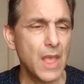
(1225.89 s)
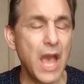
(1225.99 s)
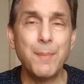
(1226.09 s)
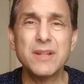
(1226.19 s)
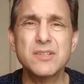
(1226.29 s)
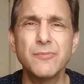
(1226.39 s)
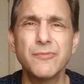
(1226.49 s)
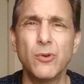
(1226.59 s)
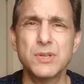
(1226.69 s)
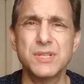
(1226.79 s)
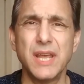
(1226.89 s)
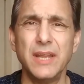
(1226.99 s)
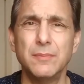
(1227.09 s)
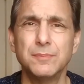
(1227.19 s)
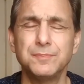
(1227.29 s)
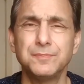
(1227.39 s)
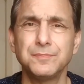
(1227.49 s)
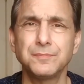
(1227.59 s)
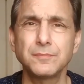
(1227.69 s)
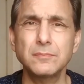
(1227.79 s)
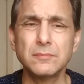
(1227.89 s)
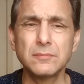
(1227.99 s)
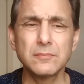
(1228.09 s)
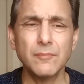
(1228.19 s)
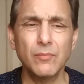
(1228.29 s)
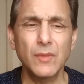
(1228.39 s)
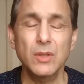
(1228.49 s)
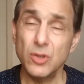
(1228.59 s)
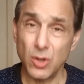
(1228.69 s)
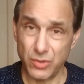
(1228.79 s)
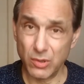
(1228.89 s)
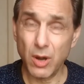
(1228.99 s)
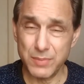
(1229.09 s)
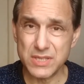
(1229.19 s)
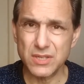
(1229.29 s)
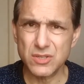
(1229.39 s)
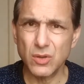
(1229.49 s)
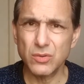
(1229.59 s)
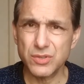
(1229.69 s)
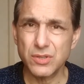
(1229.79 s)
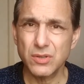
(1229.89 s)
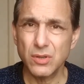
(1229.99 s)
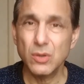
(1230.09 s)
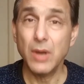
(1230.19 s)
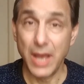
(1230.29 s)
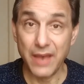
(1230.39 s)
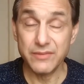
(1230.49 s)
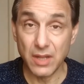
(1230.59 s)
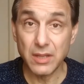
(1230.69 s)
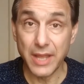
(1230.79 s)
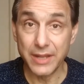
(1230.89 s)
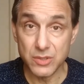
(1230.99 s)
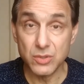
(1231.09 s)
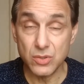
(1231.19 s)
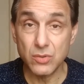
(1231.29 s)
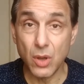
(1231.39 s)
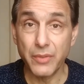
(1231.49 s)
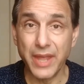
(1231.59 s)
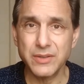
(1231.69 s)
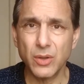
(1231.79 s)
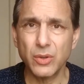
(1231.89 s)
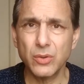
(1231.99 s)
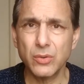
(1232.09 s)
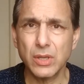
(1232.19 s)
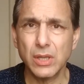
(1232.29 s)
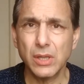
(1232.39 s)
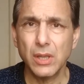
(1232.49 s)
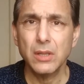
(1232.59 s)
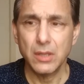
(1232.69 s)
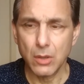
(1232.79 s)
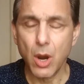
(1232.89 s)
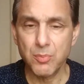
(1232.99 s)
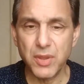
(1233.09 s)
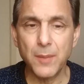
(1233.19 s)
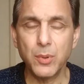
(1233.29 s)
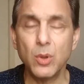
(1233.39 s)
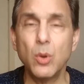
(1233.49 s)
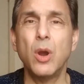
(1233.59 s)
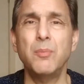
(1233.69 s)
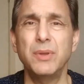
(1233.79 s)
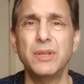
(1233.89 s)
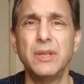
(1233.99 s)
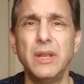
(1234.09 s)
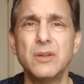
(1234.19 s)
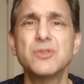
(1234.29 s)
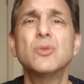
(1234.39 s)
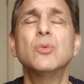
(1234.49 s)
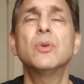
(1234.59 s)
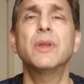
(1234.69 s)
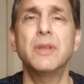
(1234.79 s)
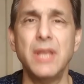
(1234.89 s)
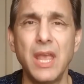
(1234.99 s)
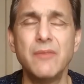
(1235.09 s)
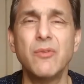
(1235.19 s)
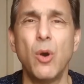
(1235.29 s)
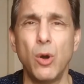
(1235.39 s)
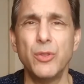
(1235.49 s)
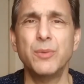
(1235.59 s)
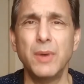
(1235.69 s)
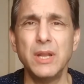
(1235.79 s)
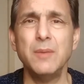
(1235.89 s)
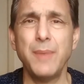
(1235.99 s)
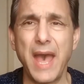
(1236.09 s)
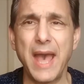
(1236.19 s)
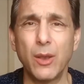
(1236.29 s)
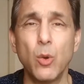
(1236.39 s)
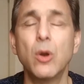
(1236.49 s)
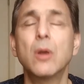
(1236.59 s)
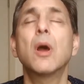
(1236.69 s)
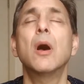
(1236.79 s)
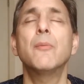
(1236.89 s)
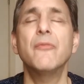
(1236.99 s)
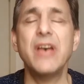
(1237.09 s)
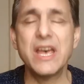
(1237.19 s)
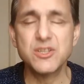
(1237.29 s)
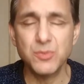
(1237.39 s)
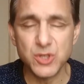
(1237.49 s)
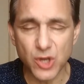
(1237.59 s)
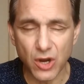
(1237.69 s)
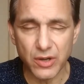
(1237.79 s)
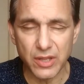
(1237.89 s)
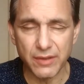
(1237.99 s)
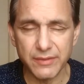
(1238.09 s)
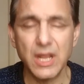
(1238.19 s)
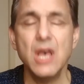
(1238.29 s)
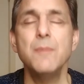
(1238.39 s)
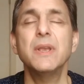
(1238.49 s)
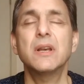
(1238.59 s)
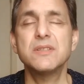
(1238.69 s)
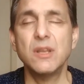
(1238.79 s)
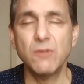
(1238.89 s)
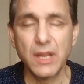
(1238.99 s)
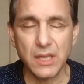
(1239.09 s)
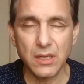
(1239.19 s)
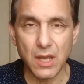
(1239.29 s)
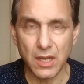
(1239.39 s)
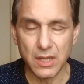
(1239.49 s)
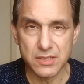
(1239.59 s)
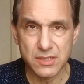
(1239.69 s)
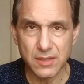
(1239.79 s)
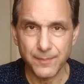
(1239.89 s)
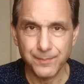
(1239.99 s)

How about some foresight? Do you know there are business owners who have done that? You do know that, don't you? There are people who are billionaires who gave all their money back, or a vast majority of it, because they recognized